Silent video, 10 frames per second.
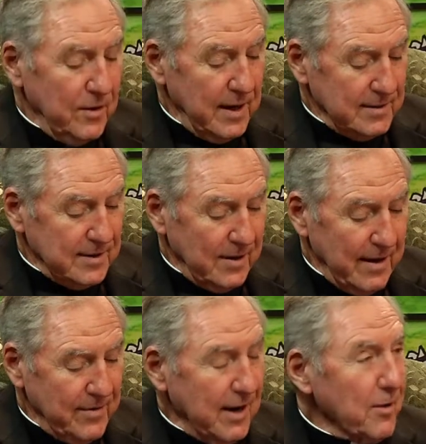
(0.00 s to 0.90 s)
you sort of
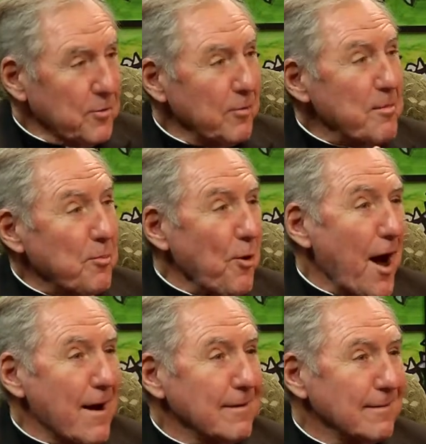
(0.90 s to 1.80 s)
have a
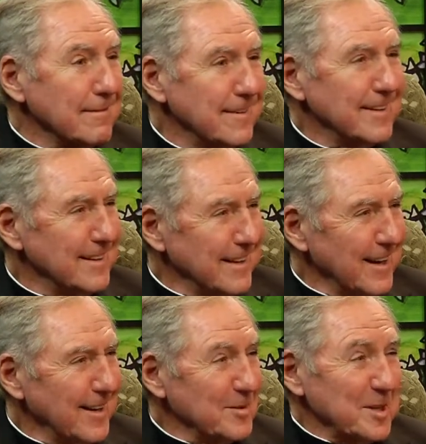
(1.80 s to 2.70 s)
three-prong,
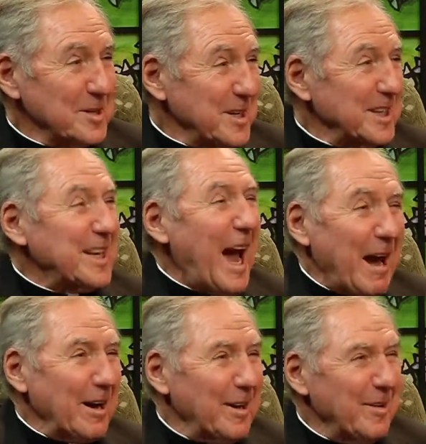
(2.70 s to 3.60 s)
I was going to say
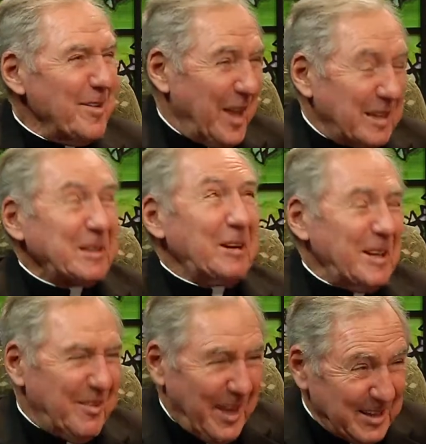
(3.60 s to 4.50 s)
attack, I don't know
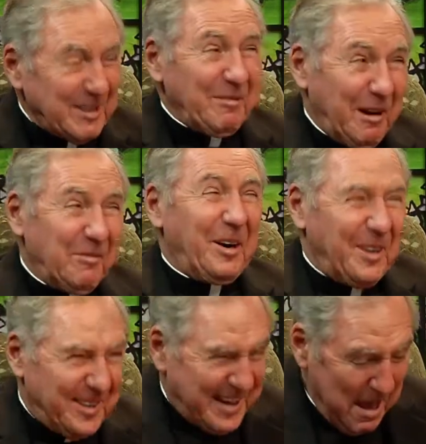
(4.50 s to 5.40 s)
if that's the right
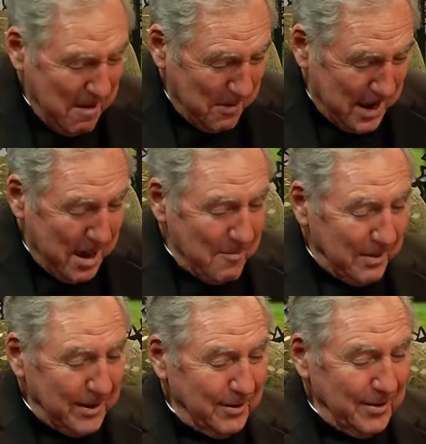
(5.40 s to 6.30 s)
word.
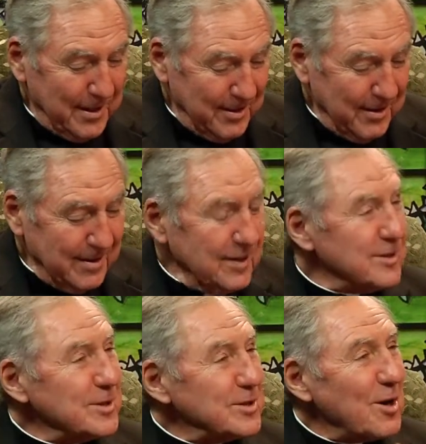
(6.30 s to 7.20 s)
But you know,
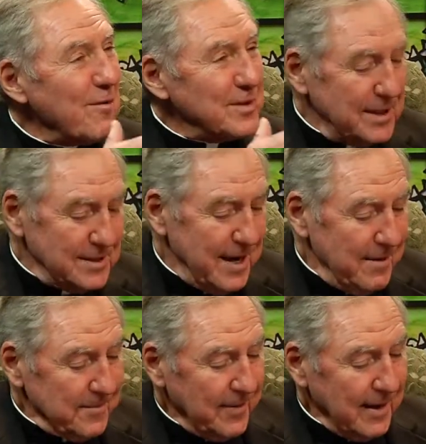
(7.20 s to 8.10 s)
your services,
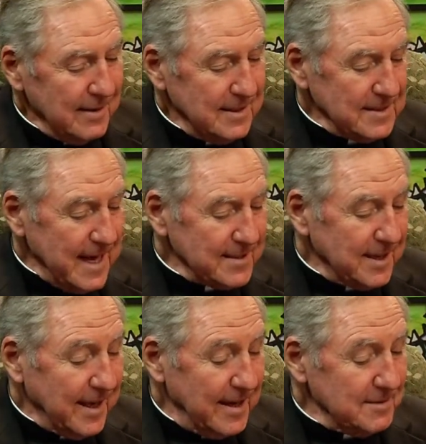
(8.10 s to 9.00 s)
disaster
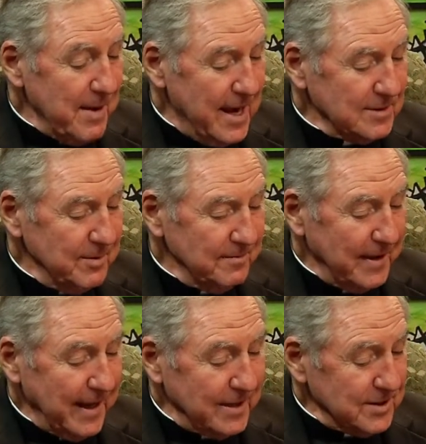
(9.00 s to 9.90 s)
case management,
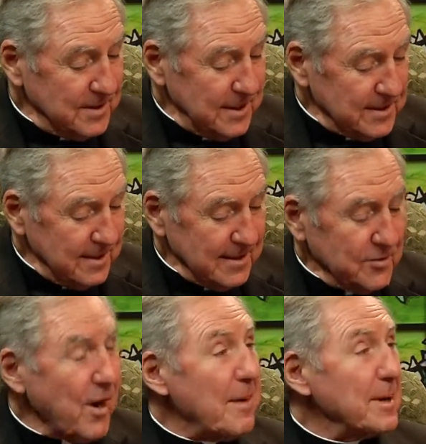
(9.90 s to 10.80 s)
financial assistance, and
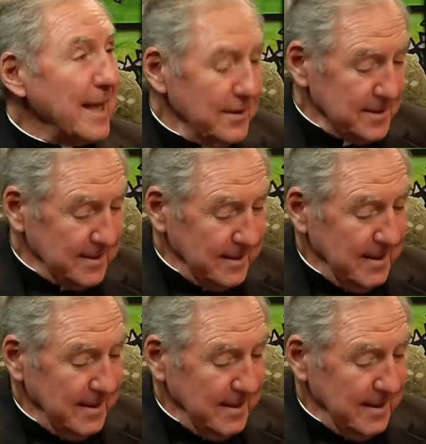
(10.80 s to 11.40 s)
trauma counseling.